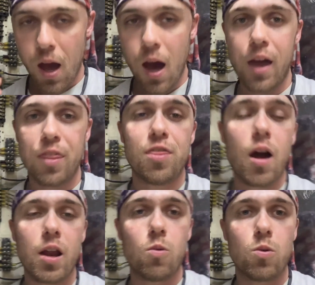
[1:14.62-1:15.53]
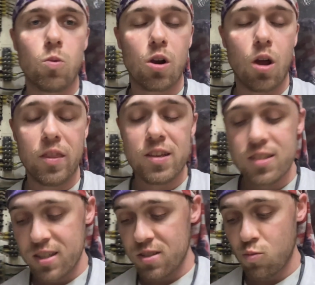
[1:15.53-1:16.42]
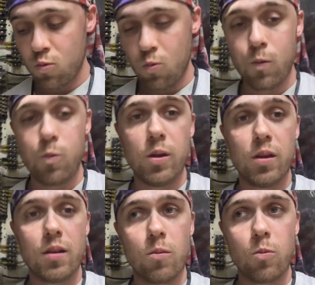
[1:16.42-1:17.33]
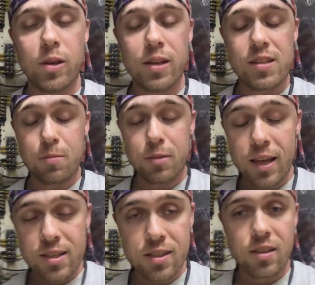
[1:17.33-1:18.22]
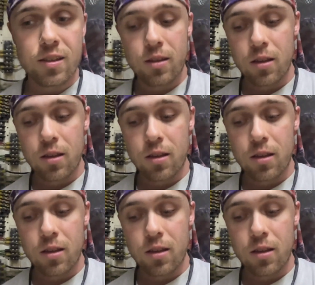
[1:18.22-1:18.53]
I thought it would work on this because when we did some testing